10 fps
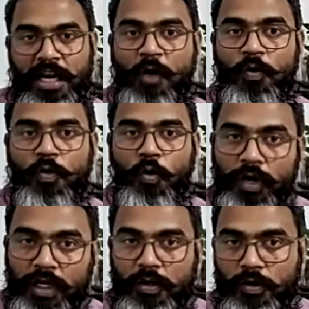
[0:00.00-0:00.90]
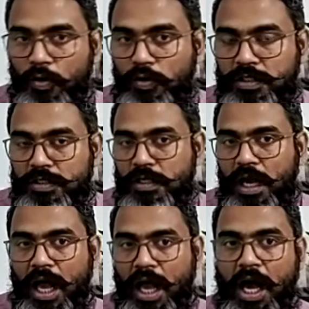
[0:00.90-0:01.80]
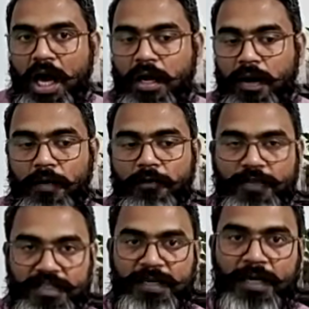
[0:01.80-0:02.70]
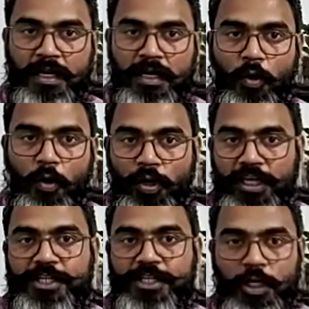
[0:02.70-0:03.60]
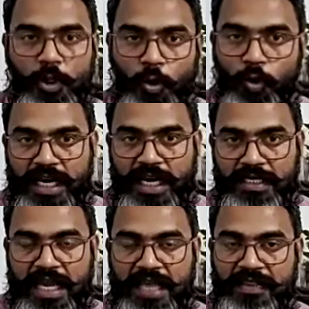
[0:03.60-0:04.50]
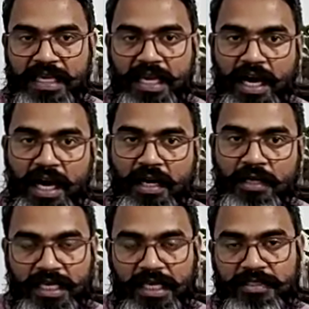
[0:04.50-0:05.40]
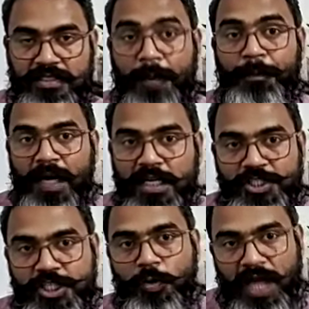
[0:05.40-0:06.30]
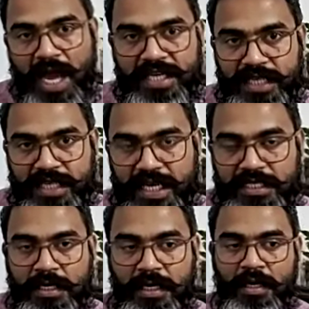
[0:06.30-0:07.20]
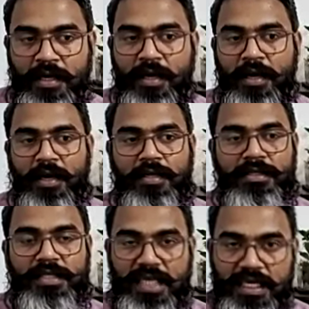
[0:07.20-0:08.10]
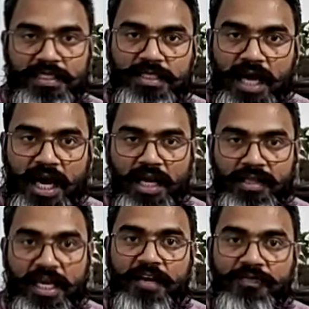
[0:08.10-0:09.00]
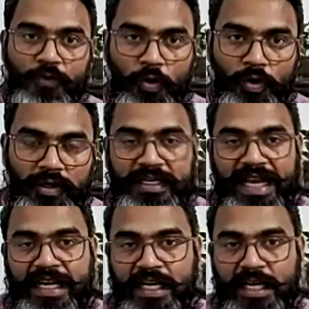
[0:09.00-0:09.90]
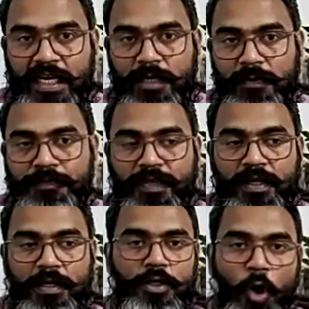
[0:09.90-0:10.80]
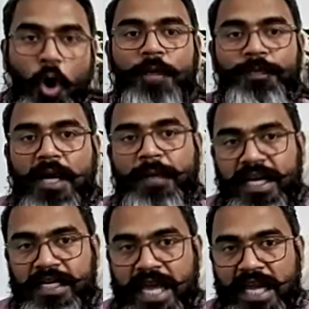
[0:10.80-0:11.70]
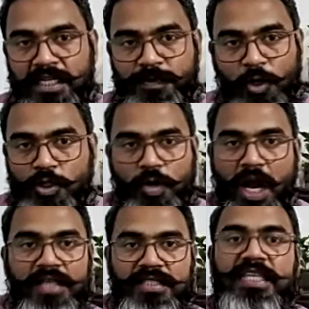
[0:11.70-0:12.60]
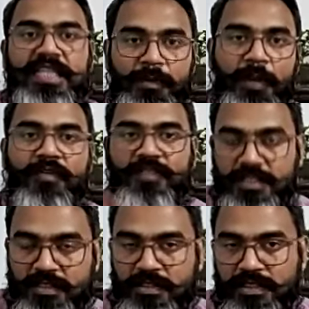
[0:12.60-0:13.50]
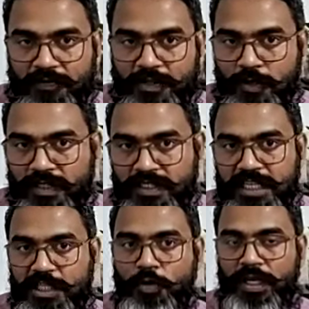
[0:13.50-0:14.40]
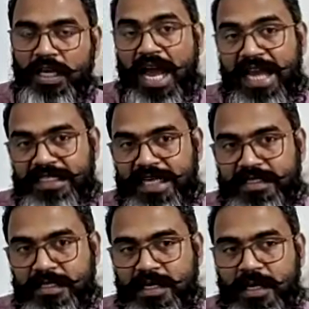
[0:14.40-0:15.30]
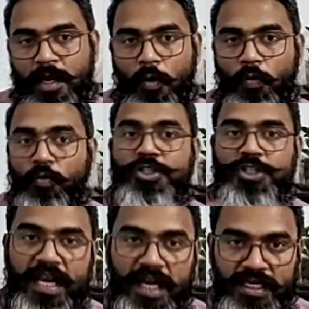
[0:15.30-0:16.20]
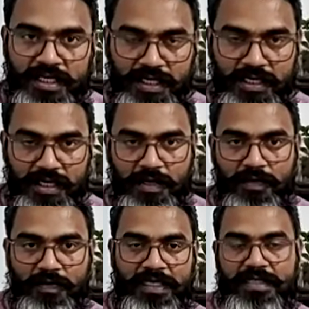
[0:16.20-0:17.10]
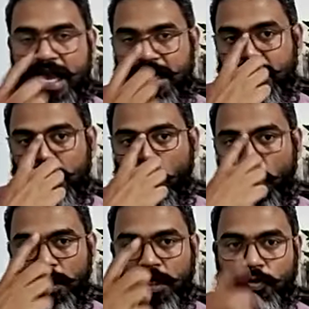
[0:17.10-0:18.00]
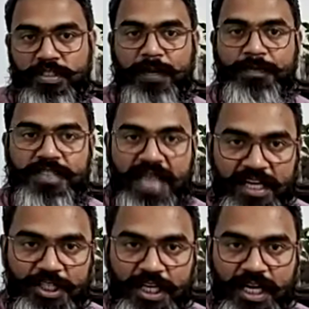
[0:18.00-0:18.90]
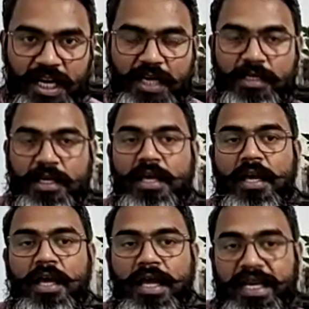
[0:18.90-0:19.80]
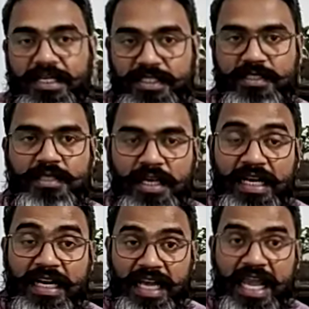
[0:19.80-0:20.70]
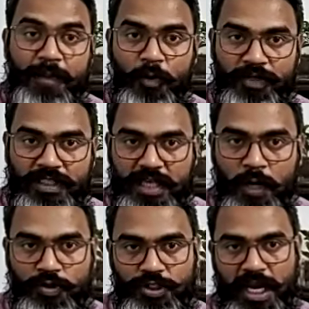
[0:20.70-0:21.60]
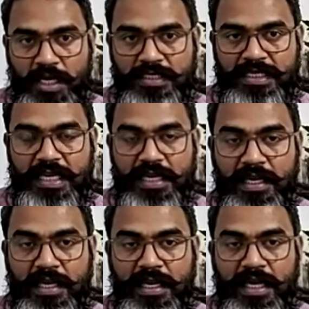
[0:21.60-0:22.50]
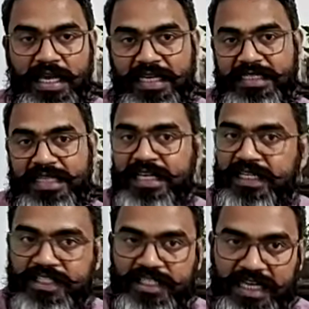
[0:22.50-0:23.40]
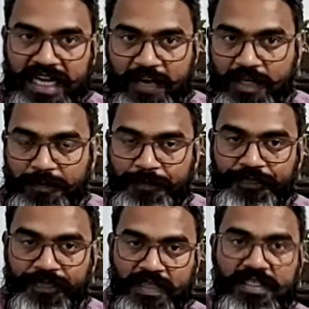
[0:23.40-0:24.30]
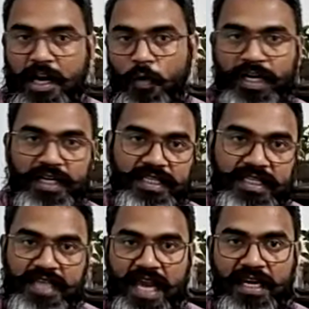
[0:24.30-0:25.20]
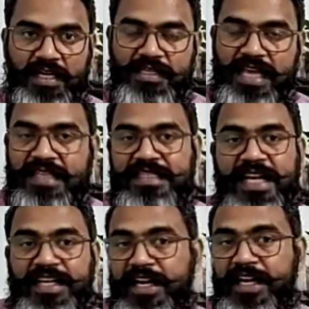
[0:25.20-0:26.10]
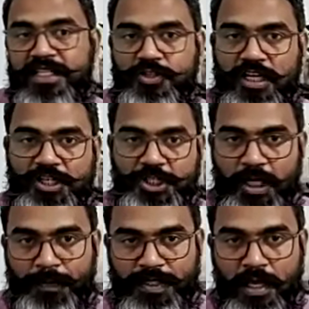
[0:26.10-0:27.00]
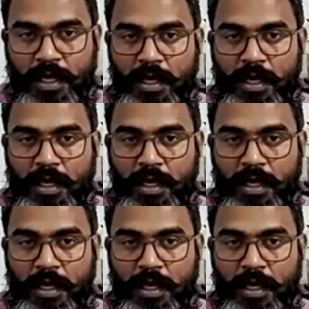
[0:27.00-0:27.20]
Now, coral growths are visible only during low tide, and they submerge during high tide. These are therefore technically non-permanent islands because you can't see them above the surface of the sea during high tides. What China did is that in order to substantiate its claim over the South China Sea, it sent its navy, surrounded these islands, and sent industrial ships,